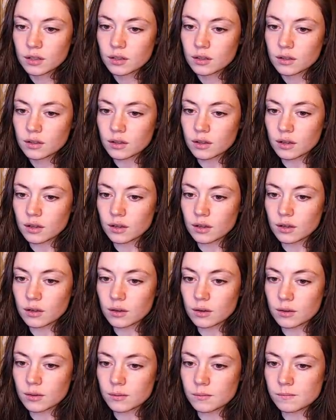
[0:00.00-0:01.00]
Did
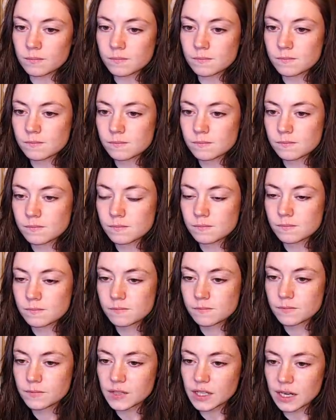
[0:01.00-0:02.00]

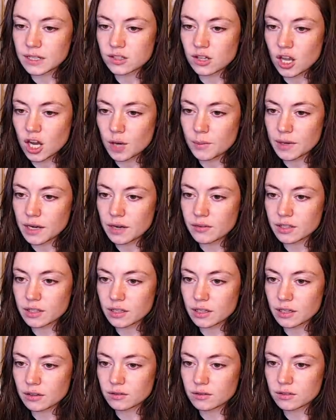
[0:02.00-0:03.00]
I talk about everything
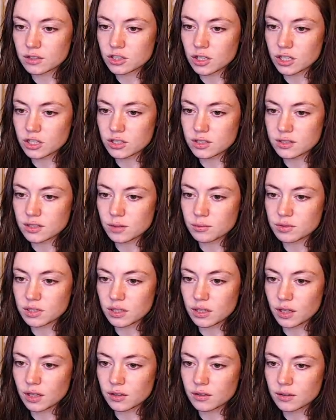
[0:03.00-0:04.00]
now? Should I just skip to
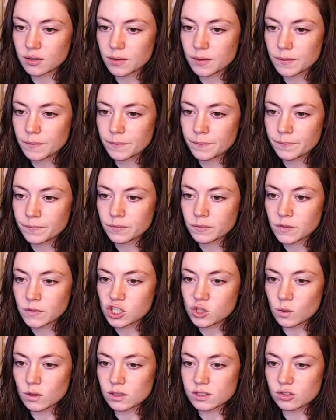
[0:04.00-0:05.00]
the end? She
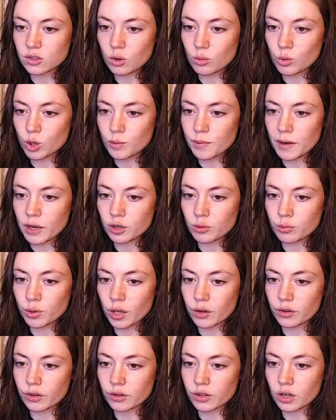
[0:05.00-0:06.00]
wants to know more about her
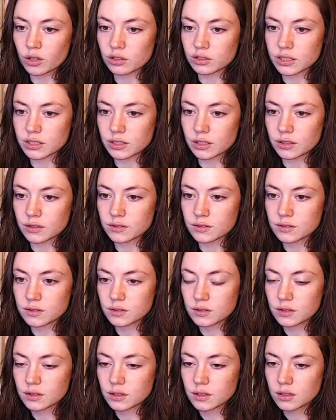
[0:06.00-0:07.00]
brother. Nunnally does.
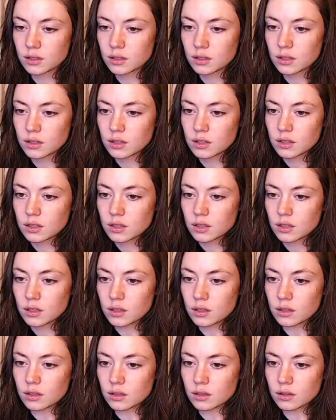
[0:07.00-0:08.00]

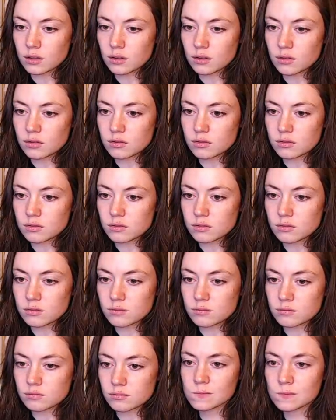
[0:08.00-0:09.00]

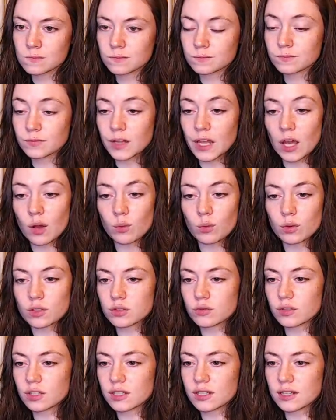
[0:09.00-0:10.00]
Yeah, was it
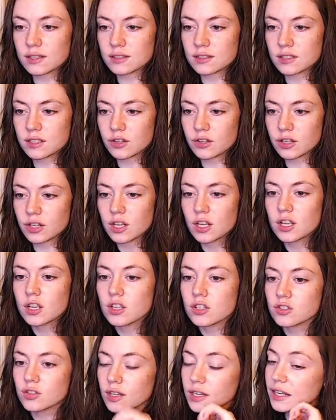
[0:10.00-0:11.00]
really necessary to...
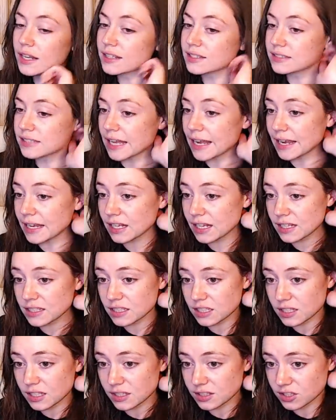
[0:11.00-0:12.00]
So then he gets taken into
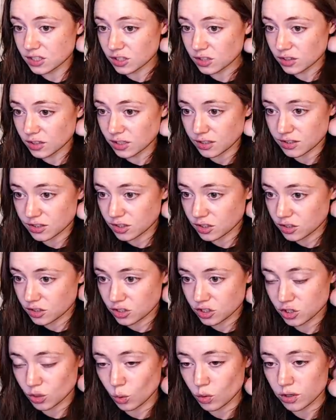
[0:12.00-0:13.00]
this
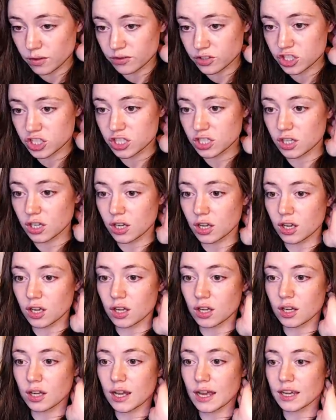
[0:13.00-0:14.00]
sort of,
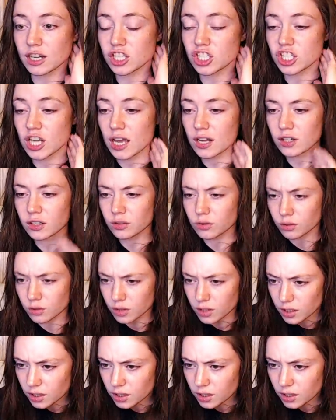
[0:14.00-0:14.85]
Akshata, or...